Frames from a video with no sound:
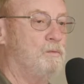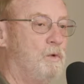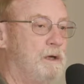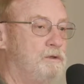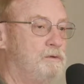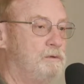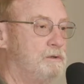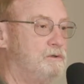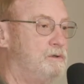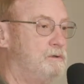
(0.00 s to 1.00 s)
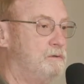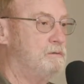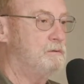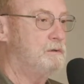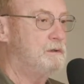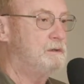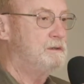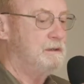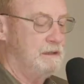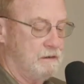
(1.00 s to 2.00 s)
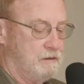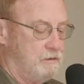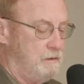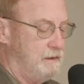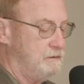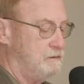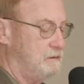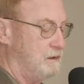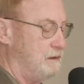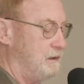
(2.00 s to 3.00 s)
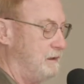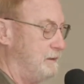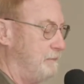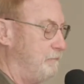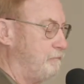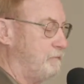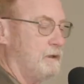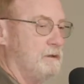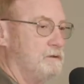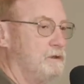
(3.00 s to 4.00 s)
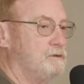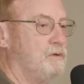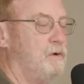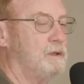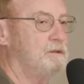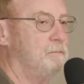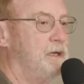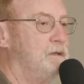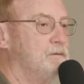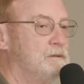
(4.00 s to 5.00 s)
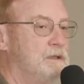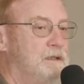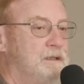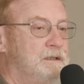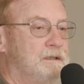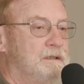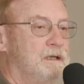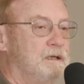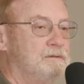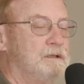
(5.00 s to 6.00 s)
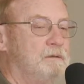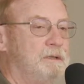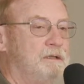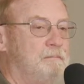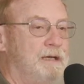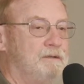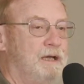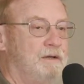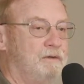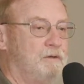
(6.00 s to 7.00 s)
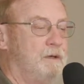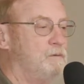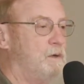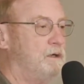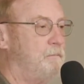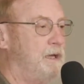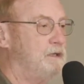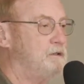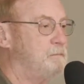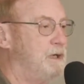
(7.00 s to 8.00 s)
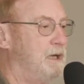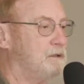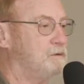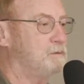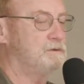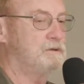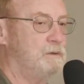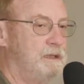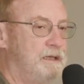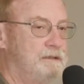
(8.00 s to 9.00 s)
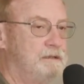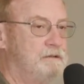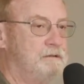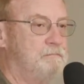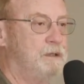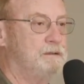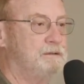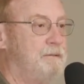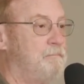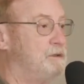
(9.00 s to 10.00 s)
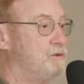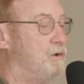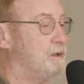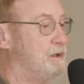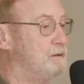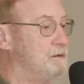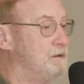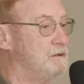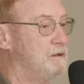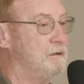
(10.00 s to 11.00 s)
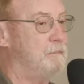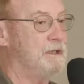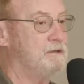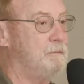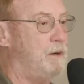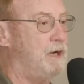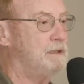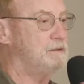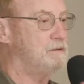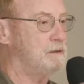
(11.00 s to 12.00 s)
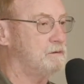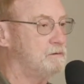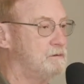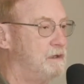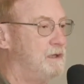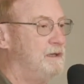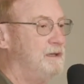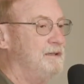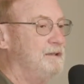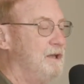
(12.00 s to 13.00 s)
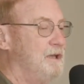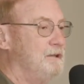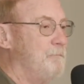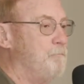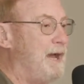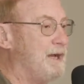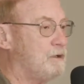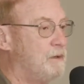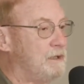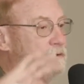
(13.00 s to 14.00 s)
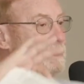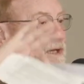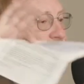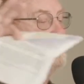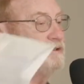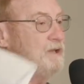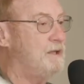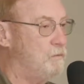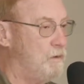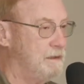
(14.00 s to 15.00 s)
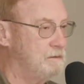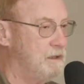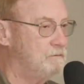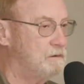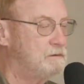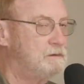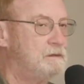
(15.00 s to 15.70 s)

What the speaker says: what you could do. Now, Chris just talked about a little bit about how the Groundwater Management Act was created, but let me talk a little about the politics and the background at the statewide level.